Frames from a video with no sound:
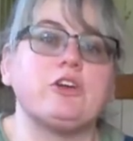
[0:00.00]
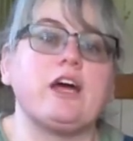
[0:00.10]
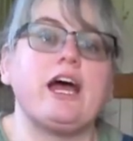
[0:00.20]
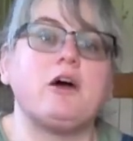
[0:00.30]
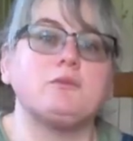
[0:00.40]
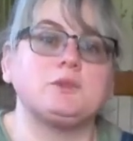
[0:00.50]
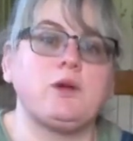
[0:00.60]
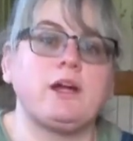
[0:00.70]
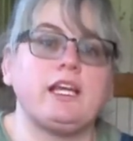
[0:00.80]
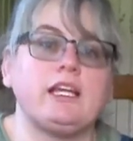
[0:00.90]
soda helps
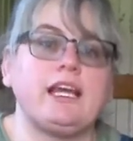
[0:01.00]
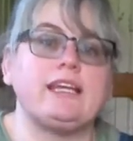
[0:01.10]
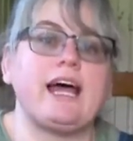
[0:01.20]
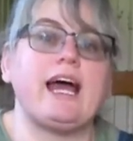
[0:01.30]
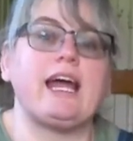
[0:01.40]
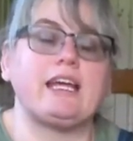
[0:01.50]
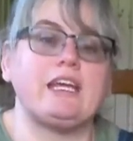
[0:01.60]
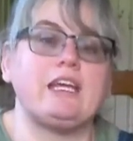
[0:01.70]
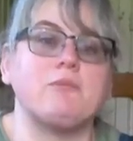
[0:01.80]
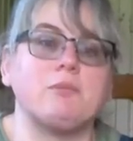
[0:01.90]
regulate that
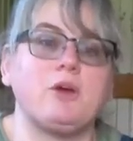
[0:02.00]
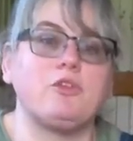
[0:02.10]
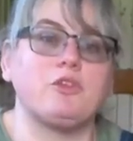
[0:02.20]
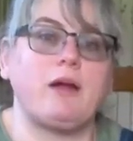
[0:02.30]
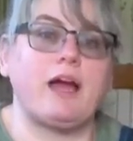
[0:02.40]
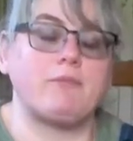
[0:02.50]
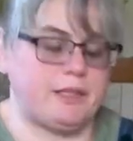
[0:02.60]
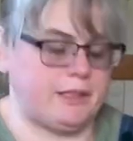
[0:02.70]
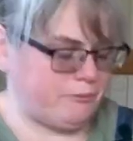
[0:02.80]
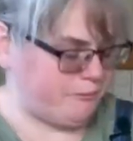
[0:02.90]
and keep bloat from
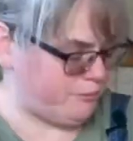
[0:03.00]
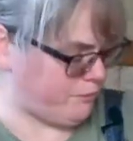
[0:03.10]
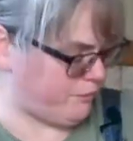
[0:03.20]
happening.